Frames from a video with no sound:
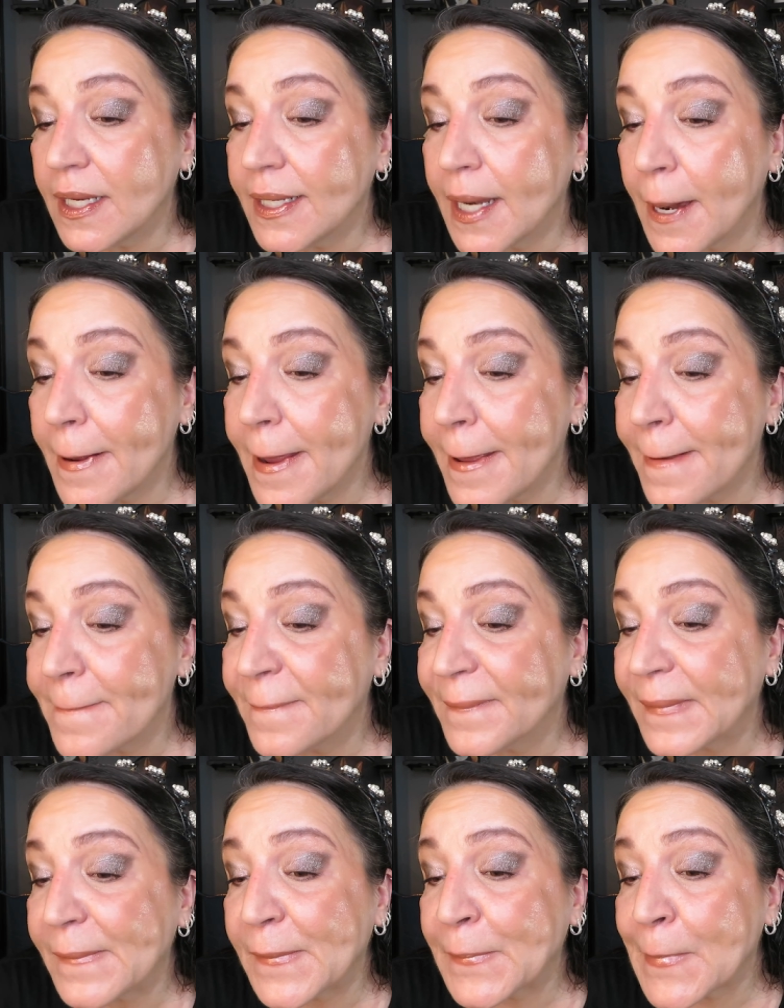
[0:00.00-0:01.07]
it, it,
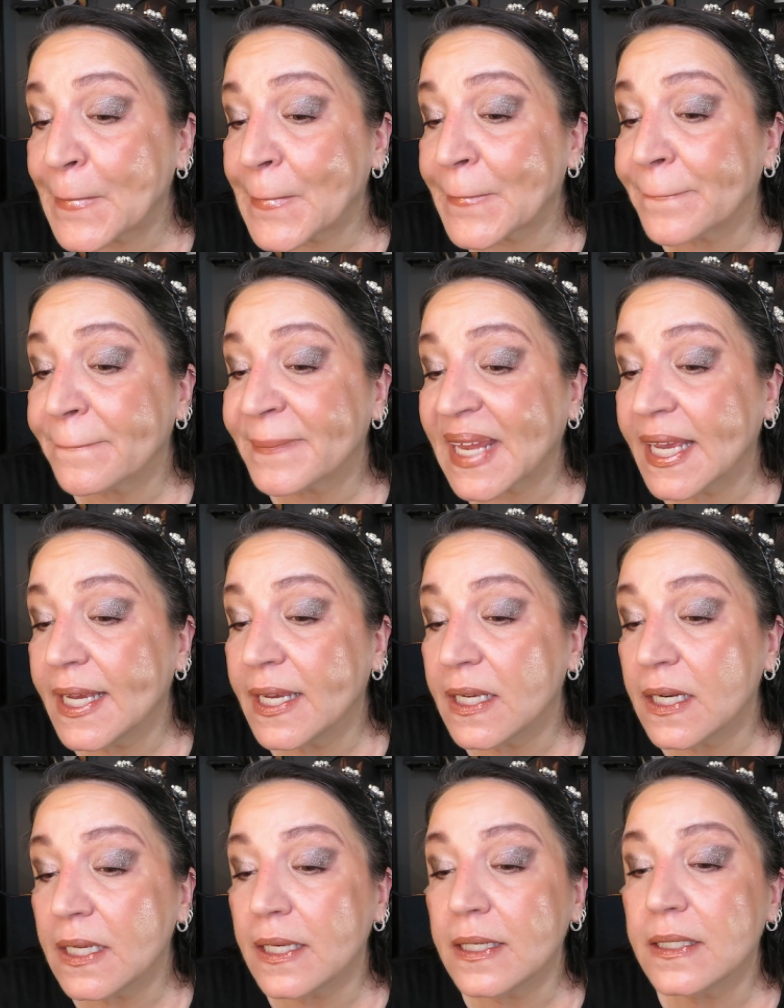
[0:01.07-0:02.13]
mm -hmm,
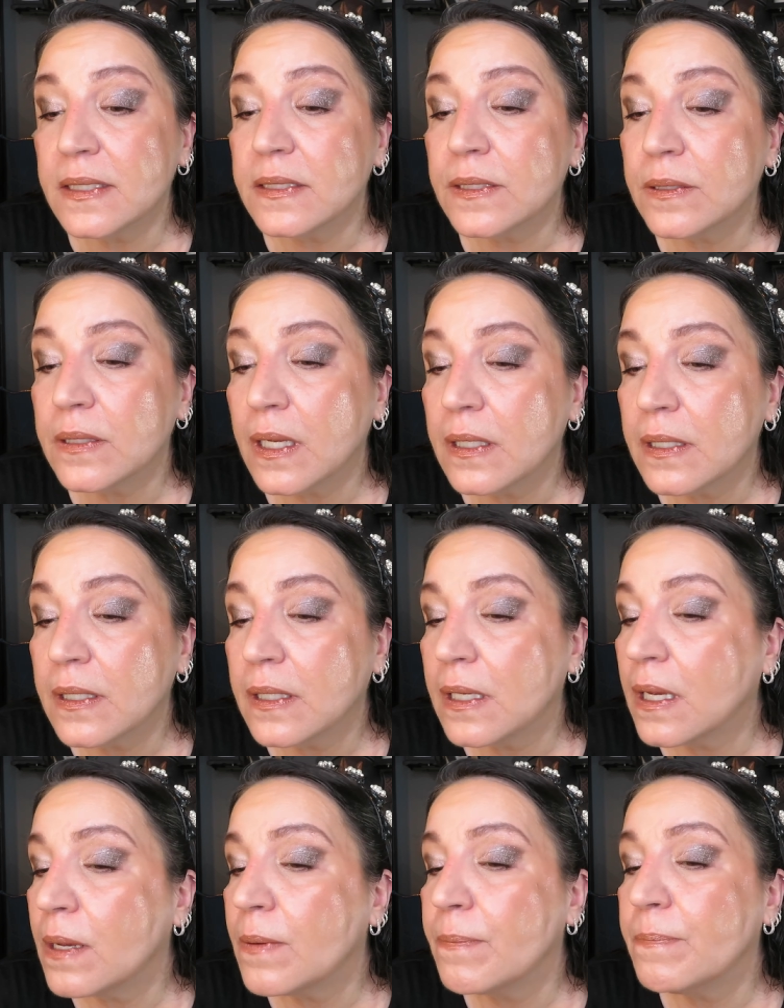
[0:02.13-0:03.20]
it is
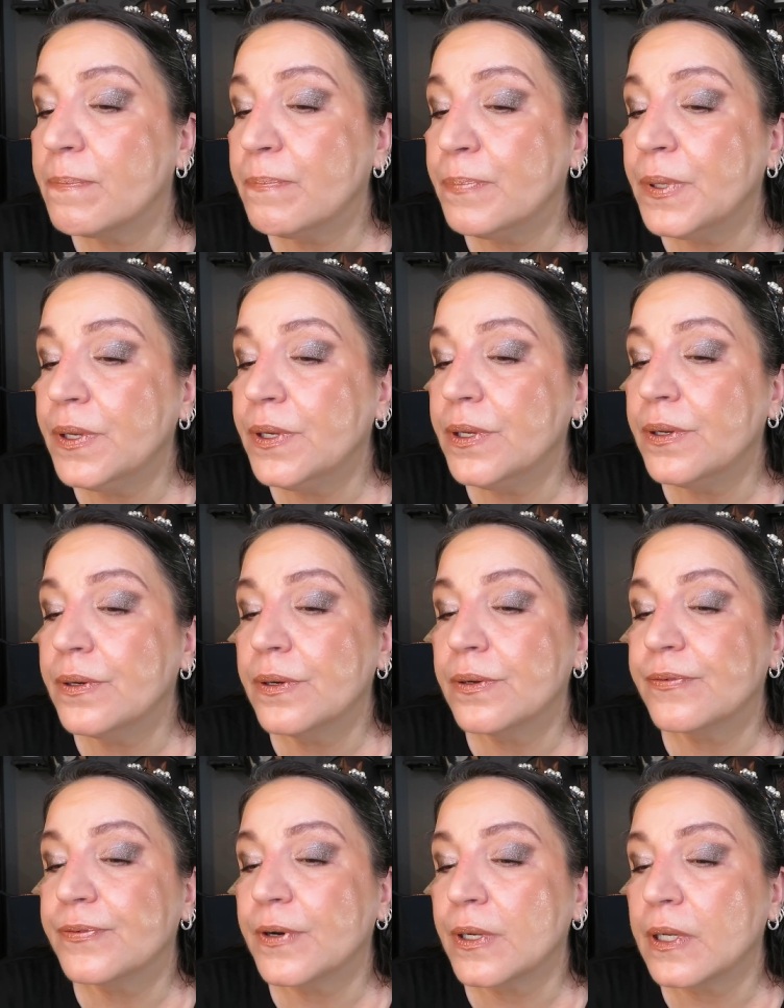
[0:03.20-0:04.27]

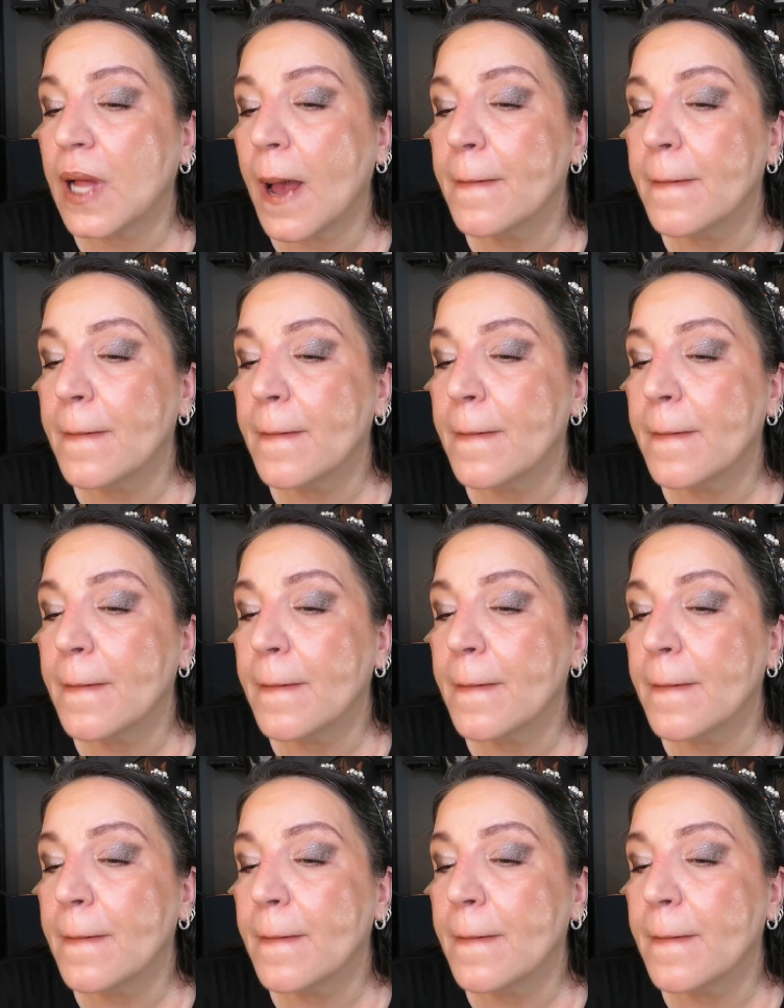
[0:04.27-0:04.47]
beautiful.